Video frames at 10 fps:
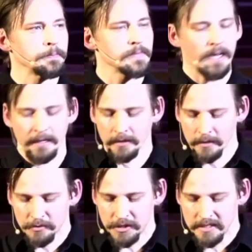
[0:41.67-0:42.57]
I
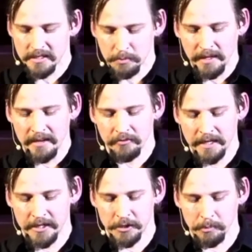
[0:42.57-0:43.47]
love Jesus' playful
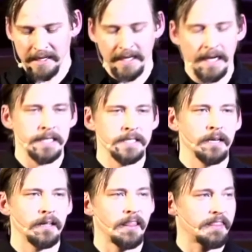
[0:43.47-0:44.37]
nature, but I got to tell
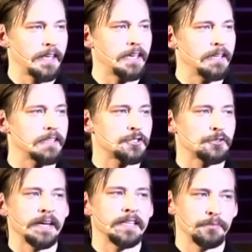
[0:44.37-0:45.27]
you, the thing that
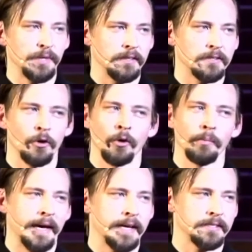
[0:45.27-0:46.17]
strikes me in this whole
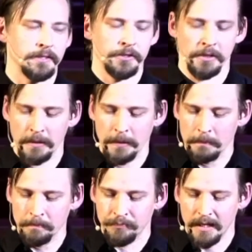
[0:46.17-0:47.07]
passage
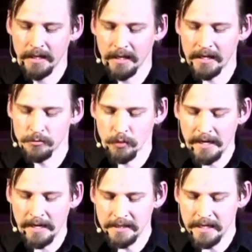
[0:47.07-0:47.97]
is
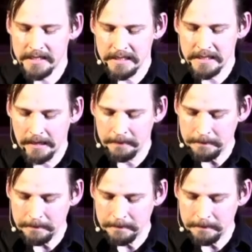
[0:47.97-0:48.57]
right when they say,